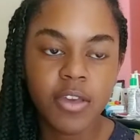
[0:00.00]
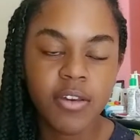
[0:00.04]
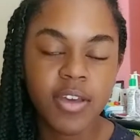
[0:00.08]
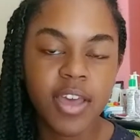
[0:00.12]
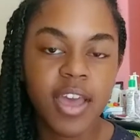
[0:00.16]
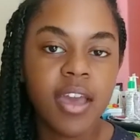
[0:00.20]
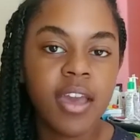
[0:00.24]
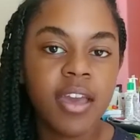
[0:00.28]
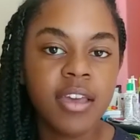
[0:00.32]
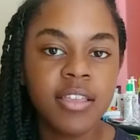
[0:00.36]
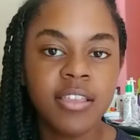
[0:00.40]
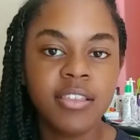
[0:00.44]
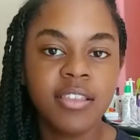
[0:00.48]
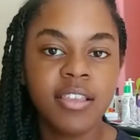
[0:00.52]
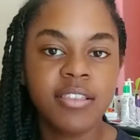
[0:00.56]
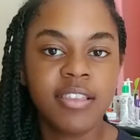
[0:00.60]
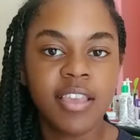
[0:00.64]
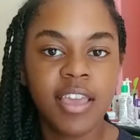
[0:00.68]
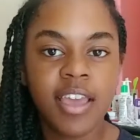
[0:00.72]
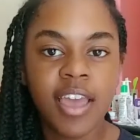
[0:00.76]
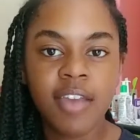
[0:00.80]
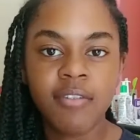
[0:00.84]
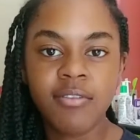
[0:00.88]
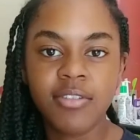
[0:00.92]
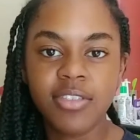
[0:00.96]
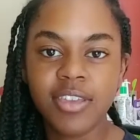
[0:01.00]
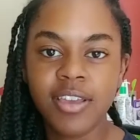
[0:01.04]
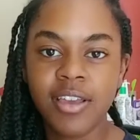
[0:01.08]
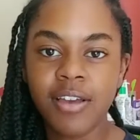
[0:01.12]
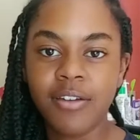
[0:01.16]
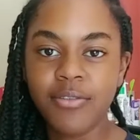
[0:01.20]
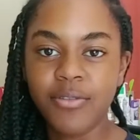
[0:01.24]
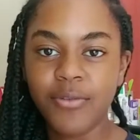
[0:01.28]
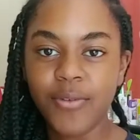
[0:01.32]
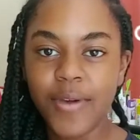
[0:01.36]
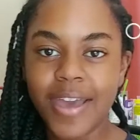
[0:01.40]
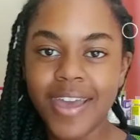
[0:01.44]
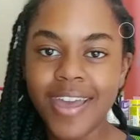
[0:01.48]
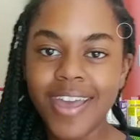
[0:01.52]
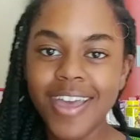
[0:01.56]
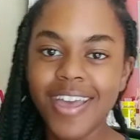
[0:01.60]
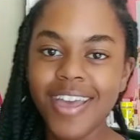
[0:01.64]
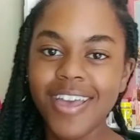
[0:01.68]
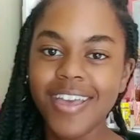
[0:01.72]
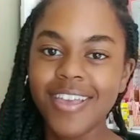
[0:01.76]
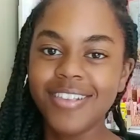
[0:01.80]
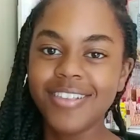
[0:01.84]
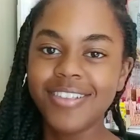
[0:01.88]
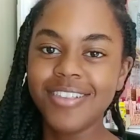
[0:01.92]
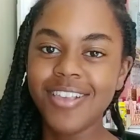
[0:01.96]
Okay, I think that's like everything out of the way.
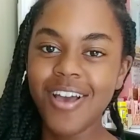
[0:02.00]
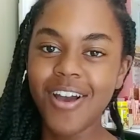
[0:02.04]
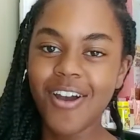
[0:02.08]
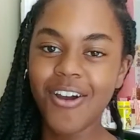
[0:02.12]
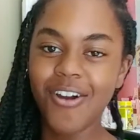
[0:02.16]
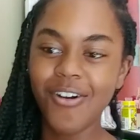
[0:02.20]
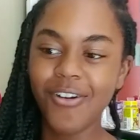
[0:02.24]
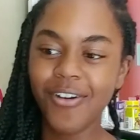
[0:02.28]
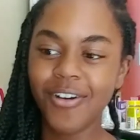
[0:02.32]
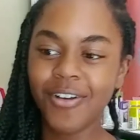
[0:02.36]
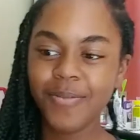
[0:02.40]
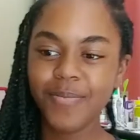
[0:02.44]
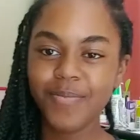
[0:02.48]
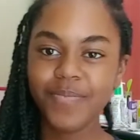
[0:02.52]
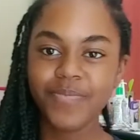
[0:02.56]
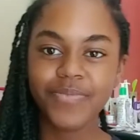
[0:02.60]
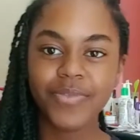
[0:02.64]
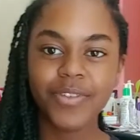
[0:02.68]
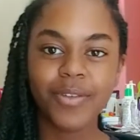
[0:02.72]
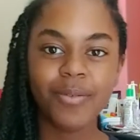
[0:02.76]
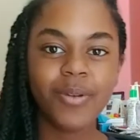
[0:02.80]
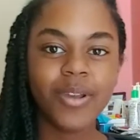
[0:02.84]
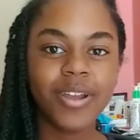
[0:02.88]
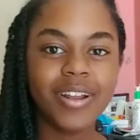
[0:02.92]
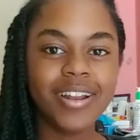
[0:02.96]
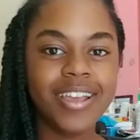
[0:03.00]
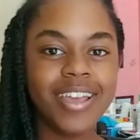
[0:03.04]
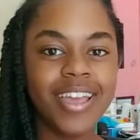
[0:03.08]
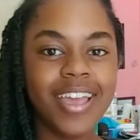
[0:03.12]
So we're gonna